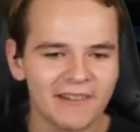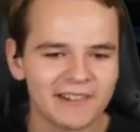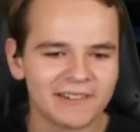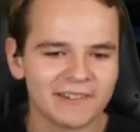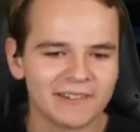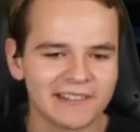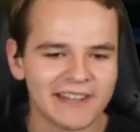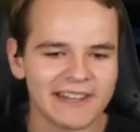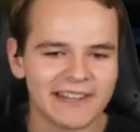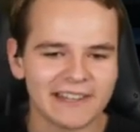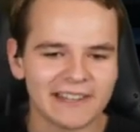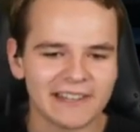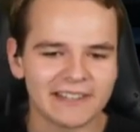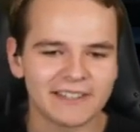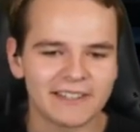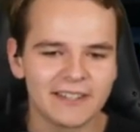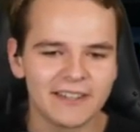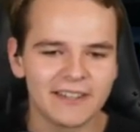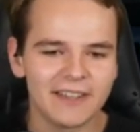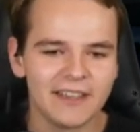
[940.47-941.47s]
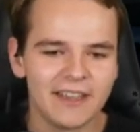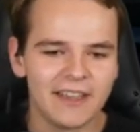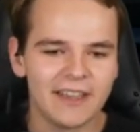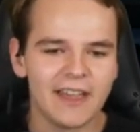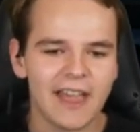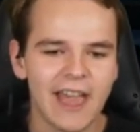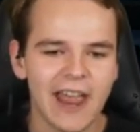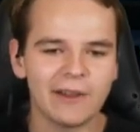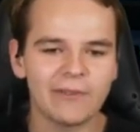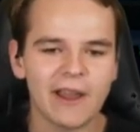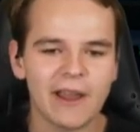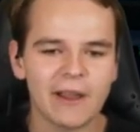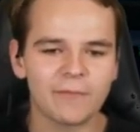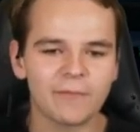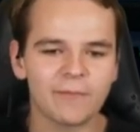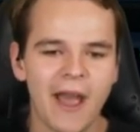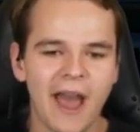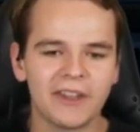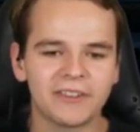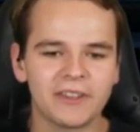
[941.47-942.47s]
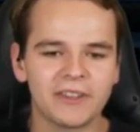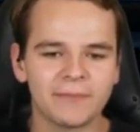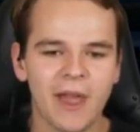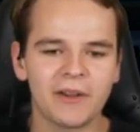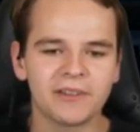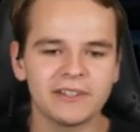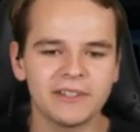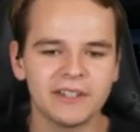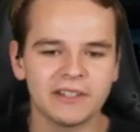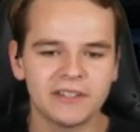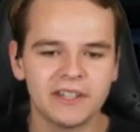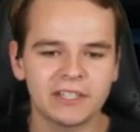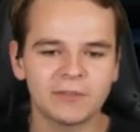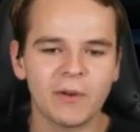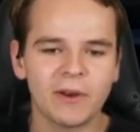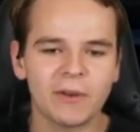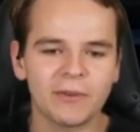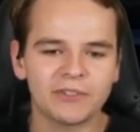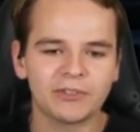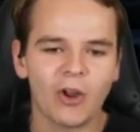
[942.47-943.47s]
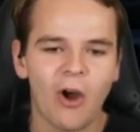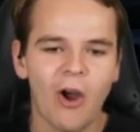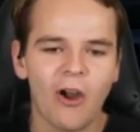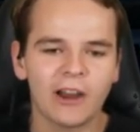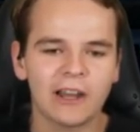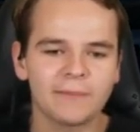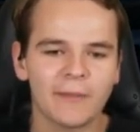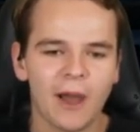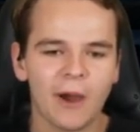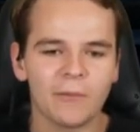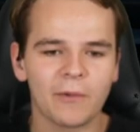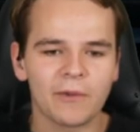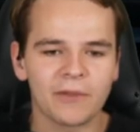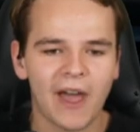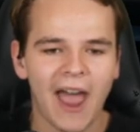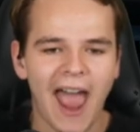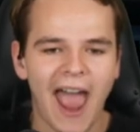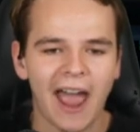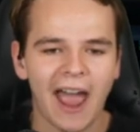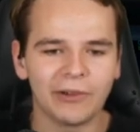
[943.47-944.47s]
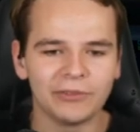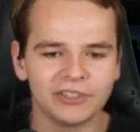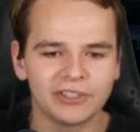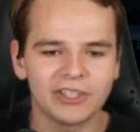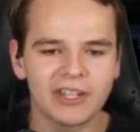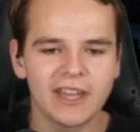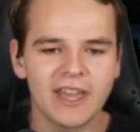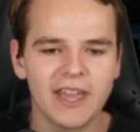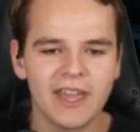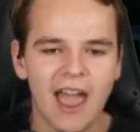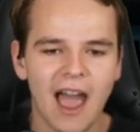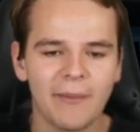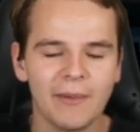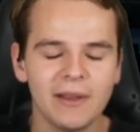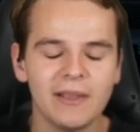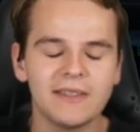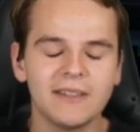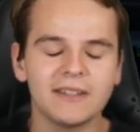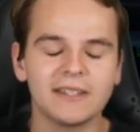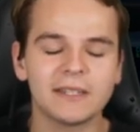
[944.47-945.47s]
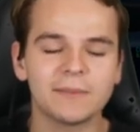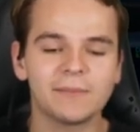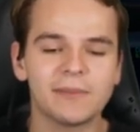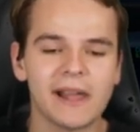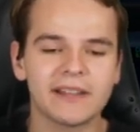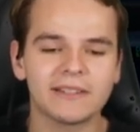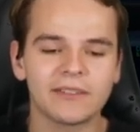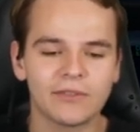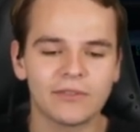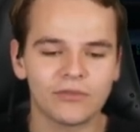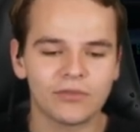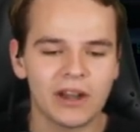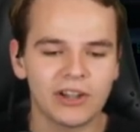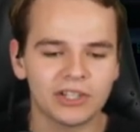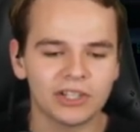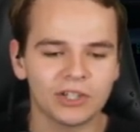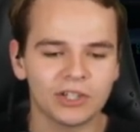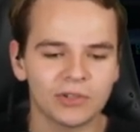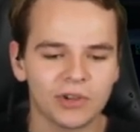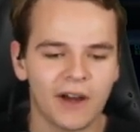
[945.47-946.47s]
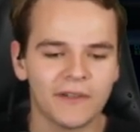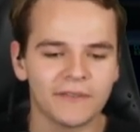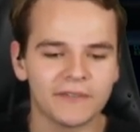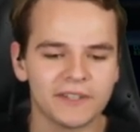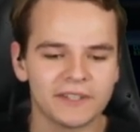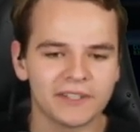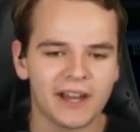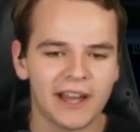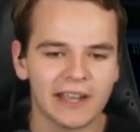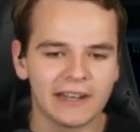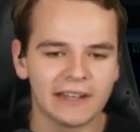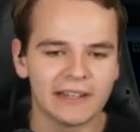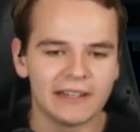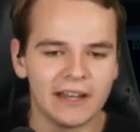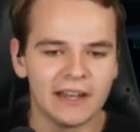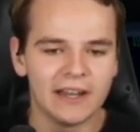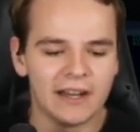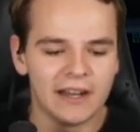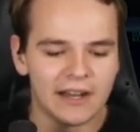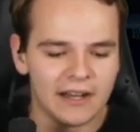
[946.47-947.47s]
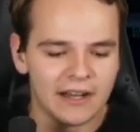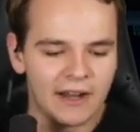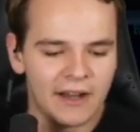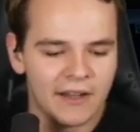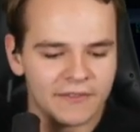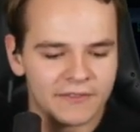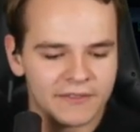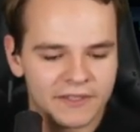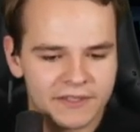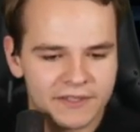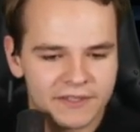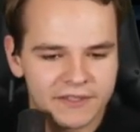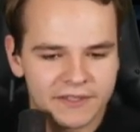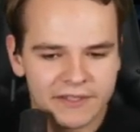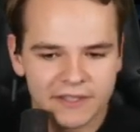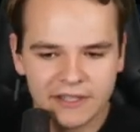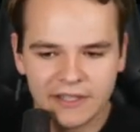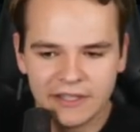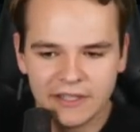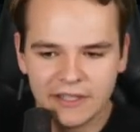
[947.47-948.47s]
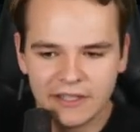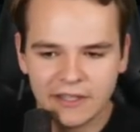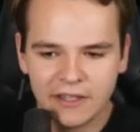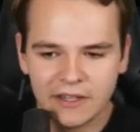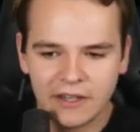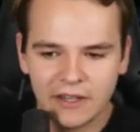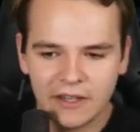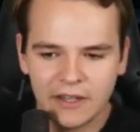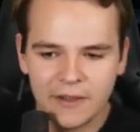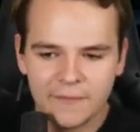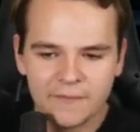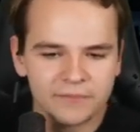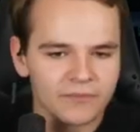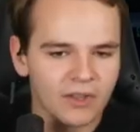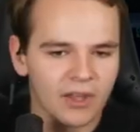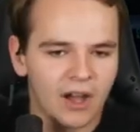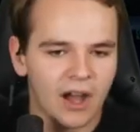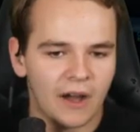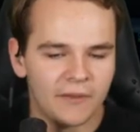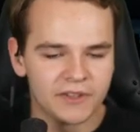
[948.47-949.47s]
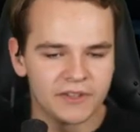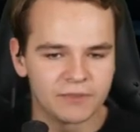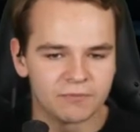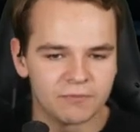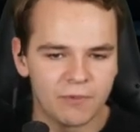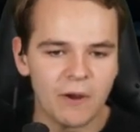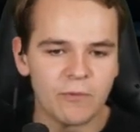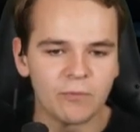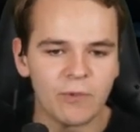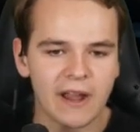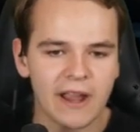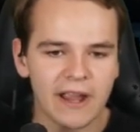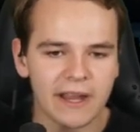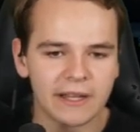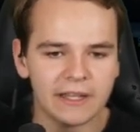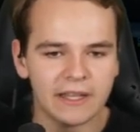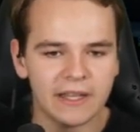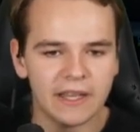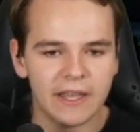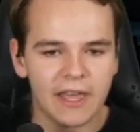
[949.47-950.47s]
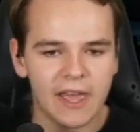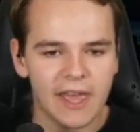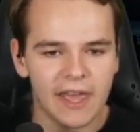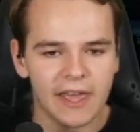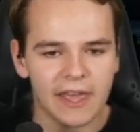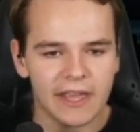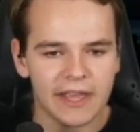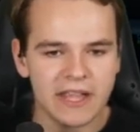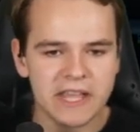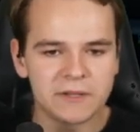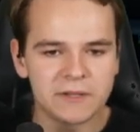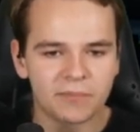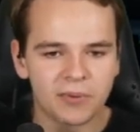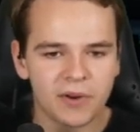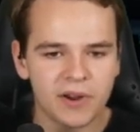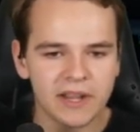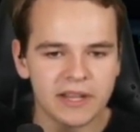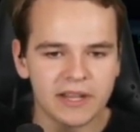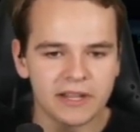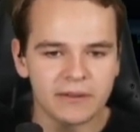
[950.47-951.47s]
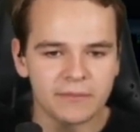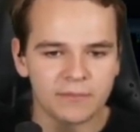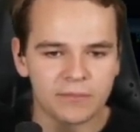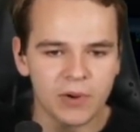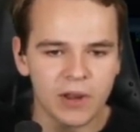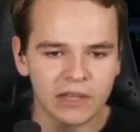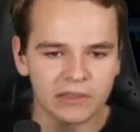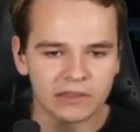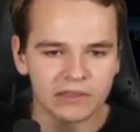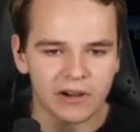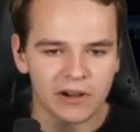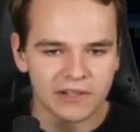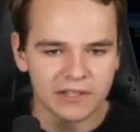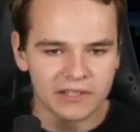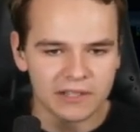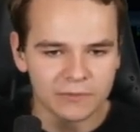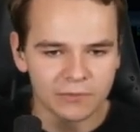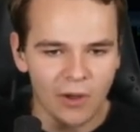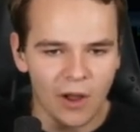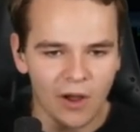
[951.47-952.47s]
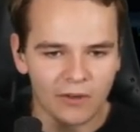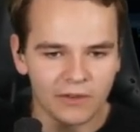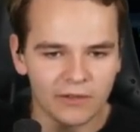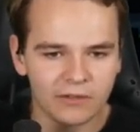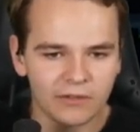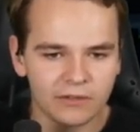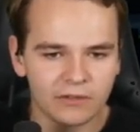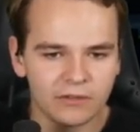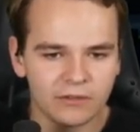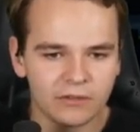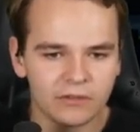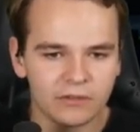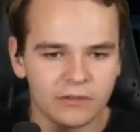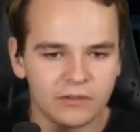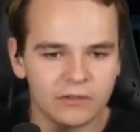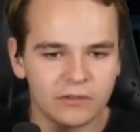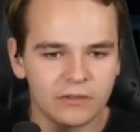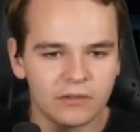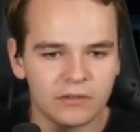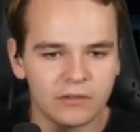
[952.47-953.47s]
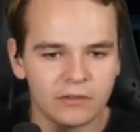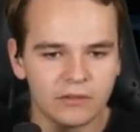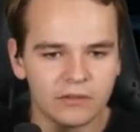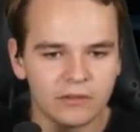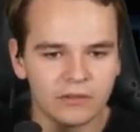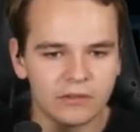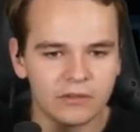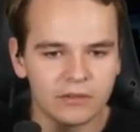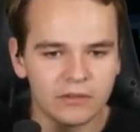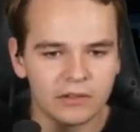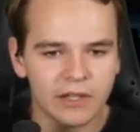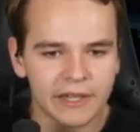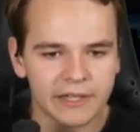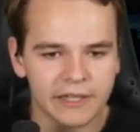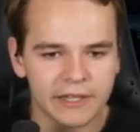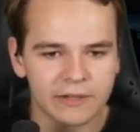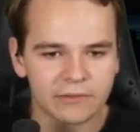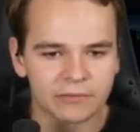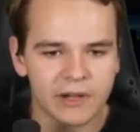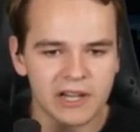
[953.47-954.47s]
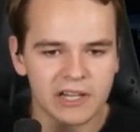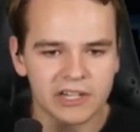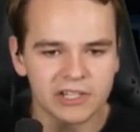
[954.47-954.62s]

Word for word: which is ridiculous. Anyway, past the Mountaineer, and that's what I was talking about with the house. I mean the displaced threshold on this uh, on this uh, on this runway is pretty pretty large as well, like in